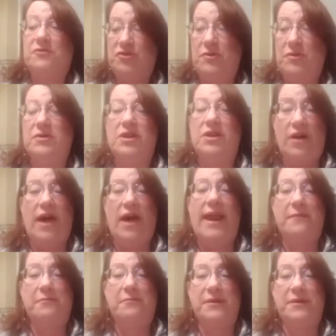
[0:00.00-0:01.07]
truly thought
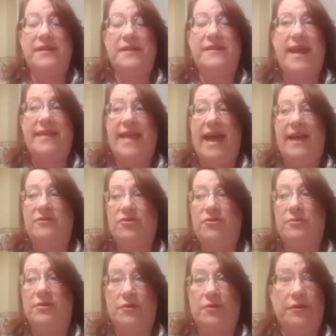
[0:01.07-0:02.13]
I would take that
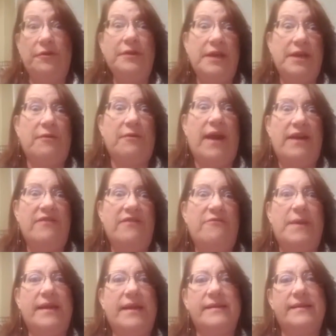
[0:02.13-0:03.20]
to an early grave,
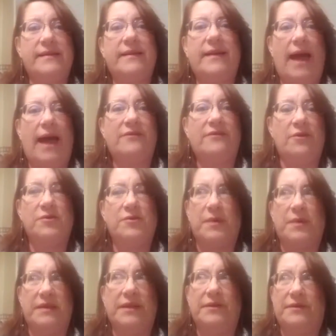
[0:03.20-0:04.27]
because God knows
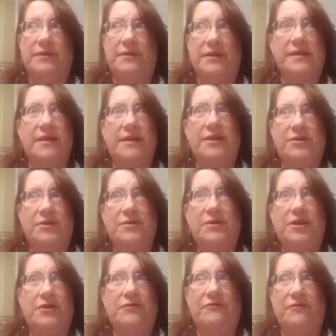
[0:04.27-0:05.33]
what Lyrica is going to do
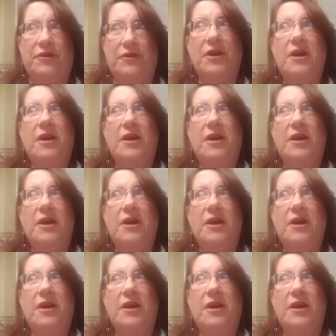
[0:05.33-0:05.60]
to you for